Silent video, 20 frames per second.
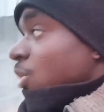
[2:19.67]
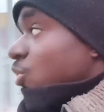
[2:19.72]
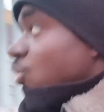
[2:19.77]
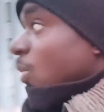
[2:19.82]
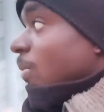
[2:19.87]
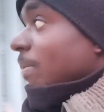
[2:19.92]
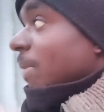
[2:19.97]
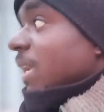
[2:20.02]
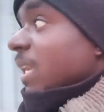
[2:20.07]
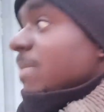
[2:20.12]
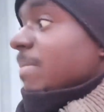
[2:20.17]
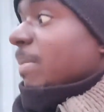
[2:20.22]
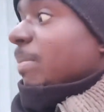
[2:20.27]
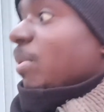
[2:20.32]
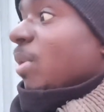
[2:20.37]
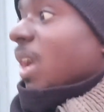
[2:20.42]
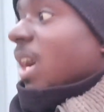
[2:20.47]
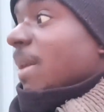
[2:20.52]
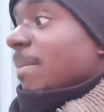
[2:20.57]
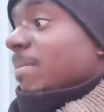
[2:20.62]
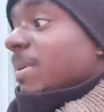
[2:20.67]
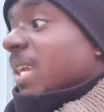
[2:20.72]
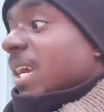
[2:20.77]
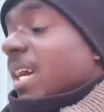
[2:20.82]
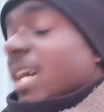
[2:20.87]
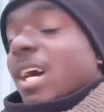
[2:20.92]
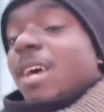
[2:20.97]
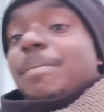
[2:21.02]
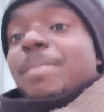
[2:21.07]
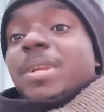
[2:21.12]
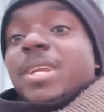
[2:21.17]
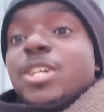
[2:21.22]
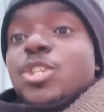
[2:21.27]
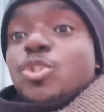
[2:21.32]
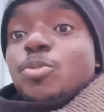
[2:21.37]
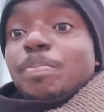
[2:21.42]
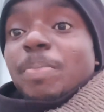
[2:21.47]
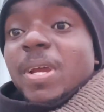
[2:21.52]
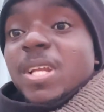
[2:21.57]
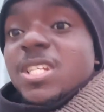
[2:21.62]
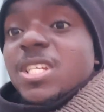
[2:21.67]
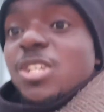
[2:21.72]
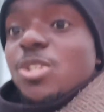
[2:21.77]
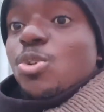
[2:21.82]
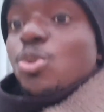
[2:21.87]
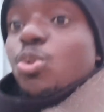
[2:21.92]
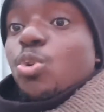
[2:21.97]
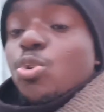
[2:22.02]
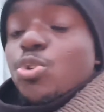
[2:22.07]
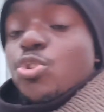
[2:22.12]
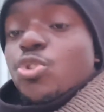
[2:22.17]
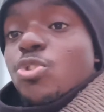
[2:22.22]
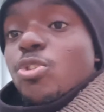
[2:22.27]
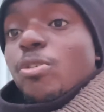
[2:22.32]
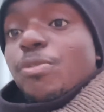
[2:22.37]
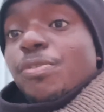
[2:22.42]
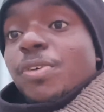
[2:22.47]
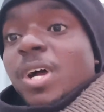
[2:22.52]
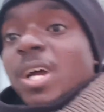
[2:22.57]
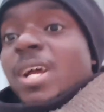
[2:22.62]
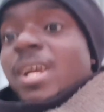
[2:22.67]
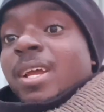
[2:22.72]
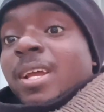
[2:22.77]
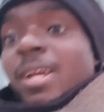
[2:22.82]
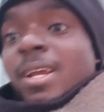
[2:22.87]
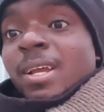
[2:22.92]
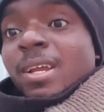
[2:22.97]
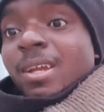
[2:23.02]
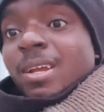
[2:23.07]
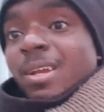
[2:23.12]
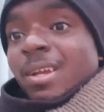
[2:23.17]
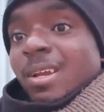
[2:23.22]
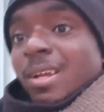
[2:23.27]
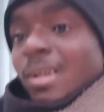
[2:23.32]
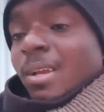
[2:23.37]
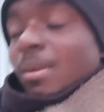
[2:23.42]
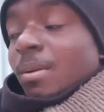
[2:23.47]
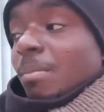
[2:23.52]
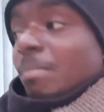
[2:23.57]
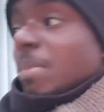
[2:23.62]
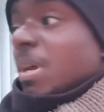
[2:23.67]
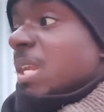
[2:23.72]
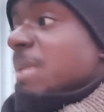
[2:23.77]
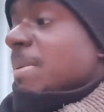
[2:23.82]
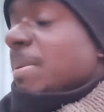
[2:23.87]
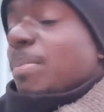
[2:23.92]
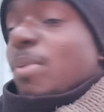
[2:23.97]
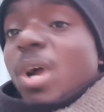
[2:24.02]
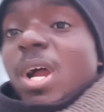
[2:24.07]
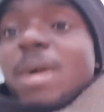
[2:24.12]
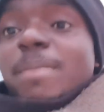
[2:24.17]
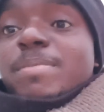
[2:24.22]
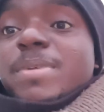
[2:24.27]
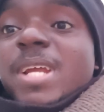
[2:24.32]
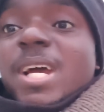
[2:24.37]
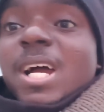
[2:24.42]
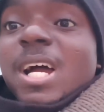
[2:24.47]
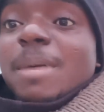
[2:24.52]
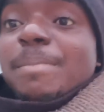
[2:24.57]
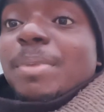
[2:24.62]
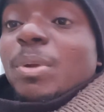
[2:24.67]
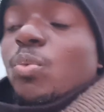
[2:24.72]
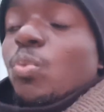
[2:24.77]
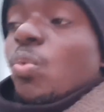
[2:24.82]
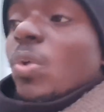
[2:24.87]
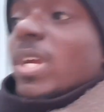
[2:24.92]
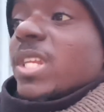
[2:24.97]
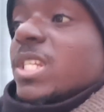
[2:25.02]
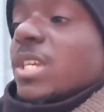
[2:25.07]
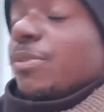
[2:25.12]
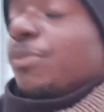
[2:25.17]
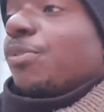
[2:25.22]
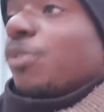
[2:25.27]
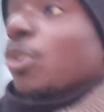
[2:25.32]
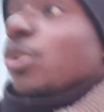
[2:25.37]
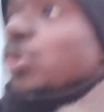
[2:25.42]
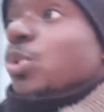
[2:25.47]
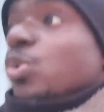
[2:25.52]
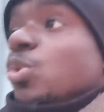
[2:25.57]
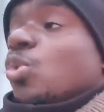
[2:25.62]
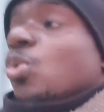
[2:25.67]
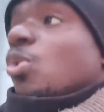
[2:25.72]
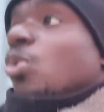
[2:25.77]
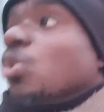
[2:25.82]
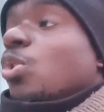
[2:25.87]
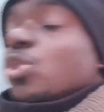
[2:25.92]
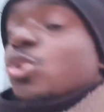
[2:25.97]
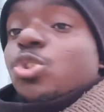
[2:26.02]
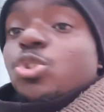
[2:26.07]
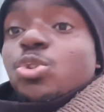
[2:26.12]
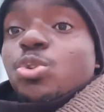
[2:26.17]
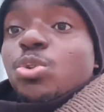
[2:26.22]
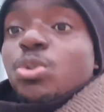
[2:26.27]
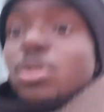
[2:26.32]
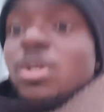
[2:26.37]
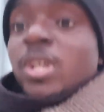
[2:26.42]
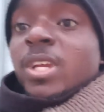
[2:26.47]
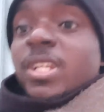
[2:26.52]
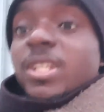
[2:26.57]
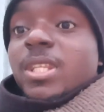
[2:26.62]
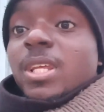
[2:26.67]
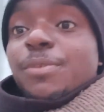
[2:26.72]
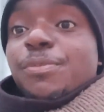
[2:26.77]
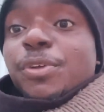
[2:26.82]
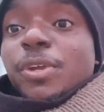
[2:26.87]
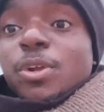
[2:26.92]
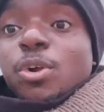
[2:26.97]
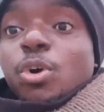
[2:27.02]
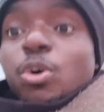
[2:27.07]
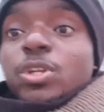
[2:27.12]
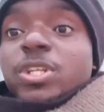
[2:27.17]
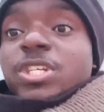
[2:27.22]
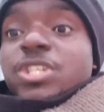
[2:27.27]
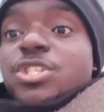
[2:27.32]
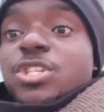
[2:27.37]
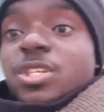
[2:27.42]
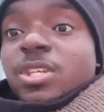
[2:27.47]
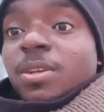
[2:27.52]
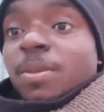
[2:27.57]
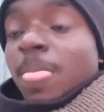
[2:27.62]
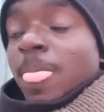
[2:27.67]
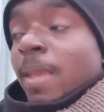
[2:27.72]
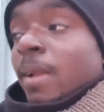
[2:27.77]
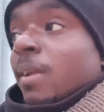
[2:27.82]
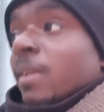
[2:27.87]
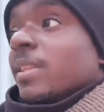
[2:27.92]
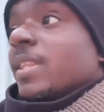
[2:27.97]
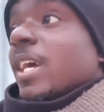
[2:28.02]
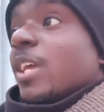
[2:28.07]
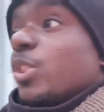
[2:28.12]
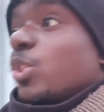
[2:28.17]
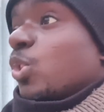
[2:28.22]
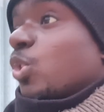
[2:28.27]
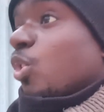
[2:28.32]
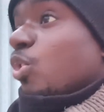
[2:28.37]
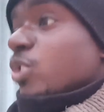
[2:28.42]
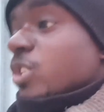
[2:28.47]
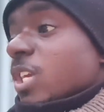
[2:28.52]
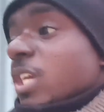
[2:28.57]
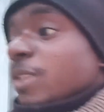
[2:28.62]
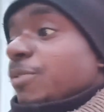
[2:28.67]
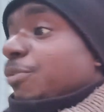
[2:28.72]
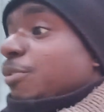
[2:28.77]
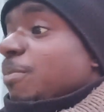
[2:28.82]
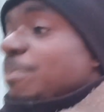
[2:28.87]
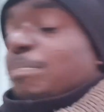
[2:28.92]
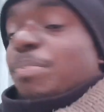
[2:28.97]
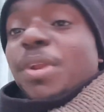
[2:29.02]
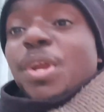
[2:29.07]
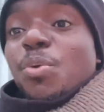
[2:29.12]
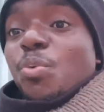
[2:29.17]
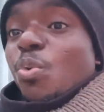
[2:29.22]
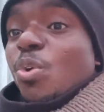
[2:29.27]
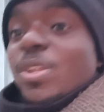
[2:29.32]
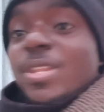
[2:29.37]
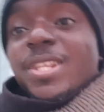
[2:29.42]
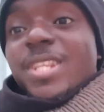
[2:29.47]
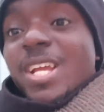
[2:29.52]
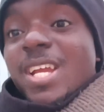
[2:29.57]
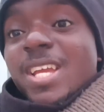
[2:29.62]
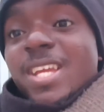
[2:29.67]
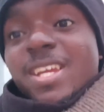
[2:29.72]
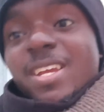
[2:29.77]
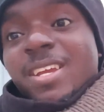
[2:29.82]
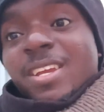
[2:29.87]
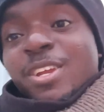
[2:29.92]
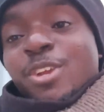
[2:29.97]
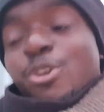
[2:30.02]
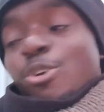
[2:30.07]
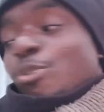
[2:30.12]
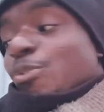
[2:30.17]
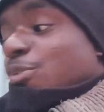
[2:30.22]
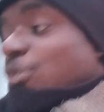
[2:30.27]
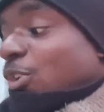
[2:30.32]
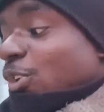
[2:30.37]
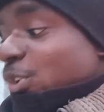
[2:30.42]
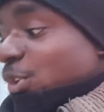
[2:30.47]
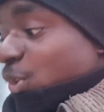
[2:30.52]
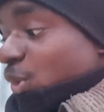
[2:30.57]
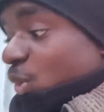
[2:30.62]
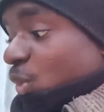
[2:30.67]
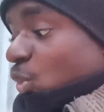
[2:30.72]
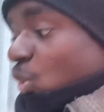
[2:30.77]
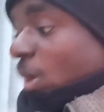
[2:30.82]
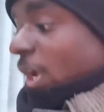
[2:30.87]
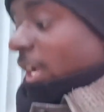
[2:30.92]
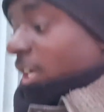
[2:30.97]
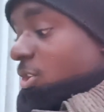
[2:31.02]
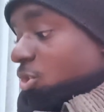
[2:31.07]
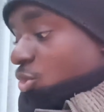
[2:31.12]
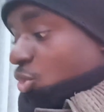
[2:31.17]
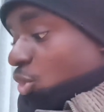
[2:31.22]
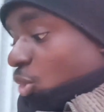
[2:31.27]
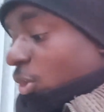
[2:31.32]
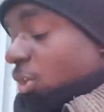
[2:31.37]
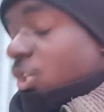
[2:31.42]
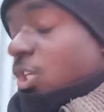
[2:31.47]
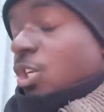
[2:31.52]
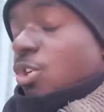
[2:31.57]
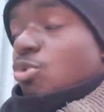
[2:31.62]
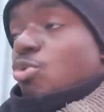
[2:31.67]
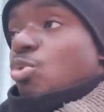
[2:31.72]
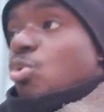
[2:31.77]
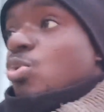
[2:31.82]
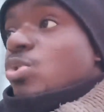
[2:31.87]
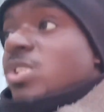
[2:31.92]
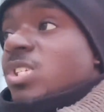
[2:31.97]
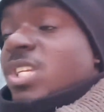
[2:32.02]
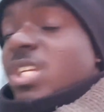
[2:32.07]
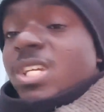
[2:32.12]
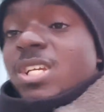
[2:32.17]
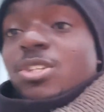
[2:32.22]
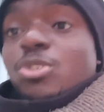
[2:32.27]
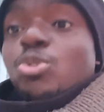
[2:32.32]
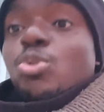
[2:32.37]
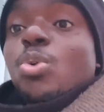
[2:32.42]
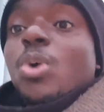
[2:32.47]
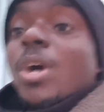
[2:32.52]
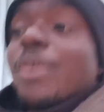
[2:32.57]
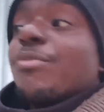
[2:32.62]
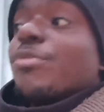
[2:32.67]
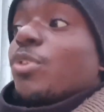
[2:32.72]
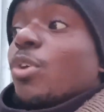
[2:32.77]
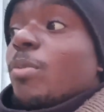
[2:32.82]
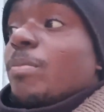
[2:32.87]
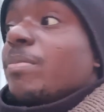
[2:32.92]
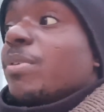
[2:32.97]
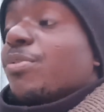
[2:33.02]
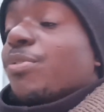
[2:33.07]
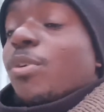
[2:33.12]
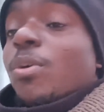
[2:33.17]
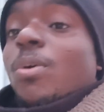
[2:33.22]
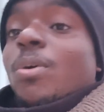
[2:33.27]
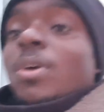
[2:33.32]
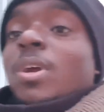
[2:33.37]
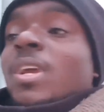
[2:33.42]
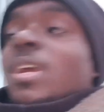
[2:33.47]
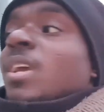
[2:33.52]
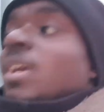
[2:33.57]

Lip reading: So many people up there have been expecting you to suffer. Many people up there have been waiting for you to go through difficulties. They don't even pray one day for you to enjoy the good deed you have done before.